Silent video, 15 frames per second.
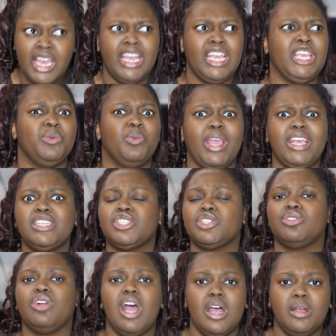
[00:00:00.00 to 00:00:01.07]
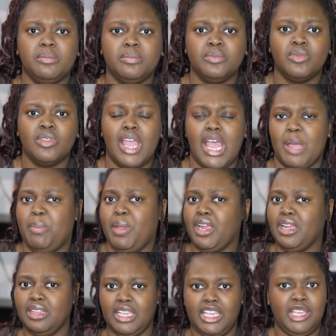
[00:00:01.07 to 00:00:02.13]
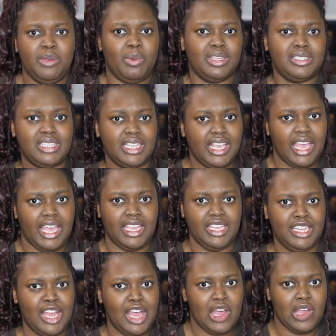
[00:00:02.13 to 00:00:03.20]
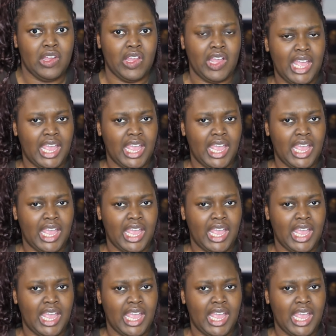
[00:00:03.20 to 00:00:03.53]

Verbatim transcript: He wakes her up. Apparently, he wants to get, you know,